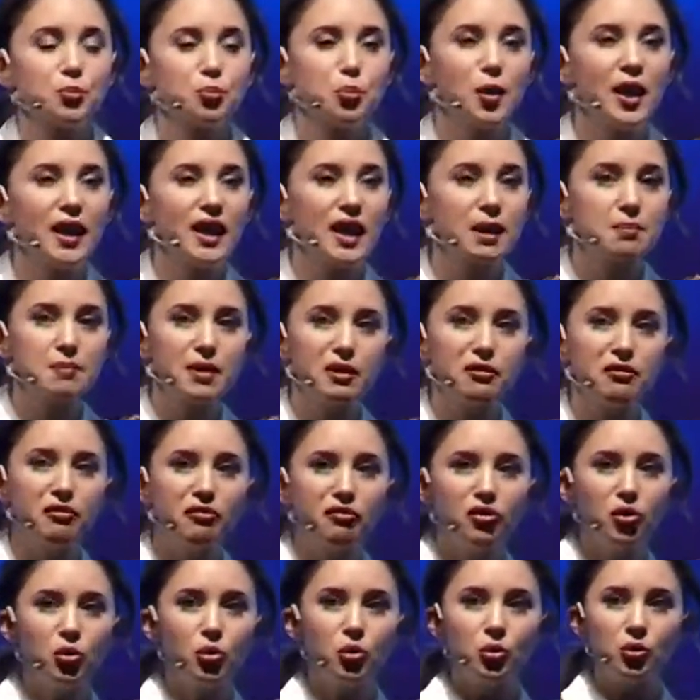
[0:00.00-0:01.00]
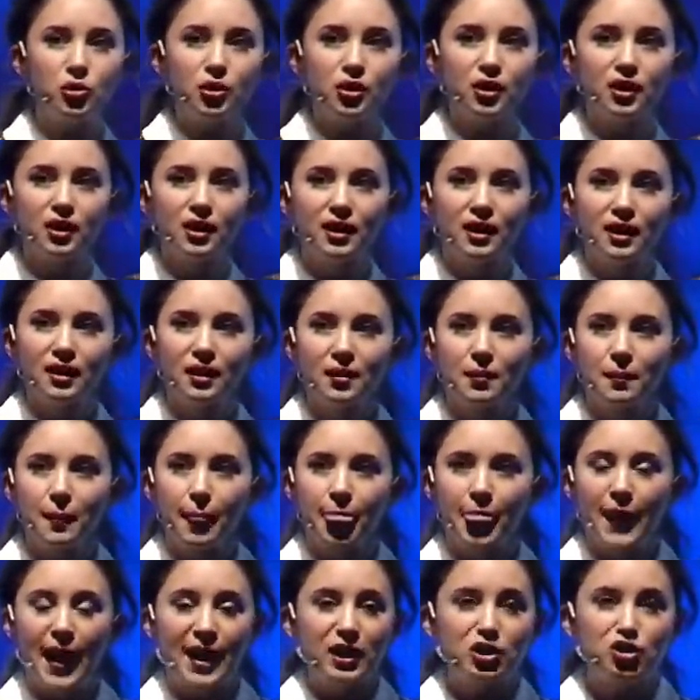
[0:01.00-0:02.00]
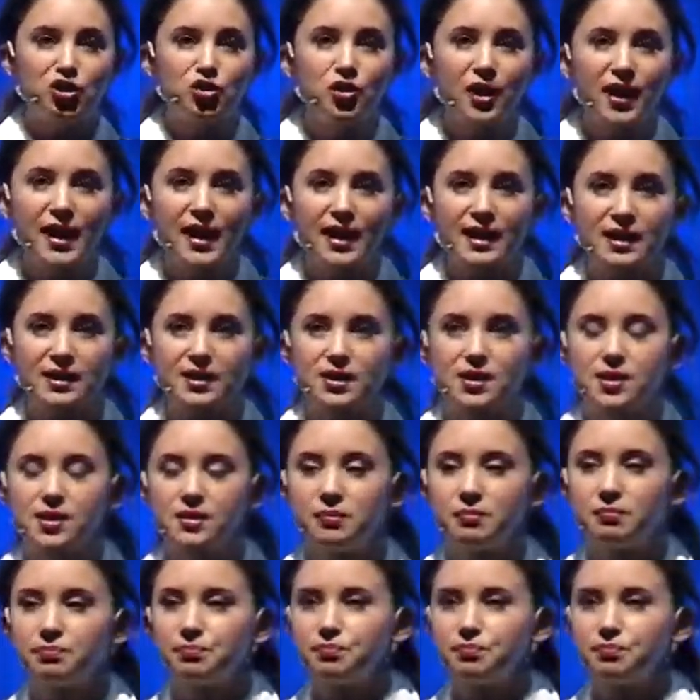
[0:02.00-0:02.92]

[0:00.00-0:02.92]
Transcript: bringing me food and drinks,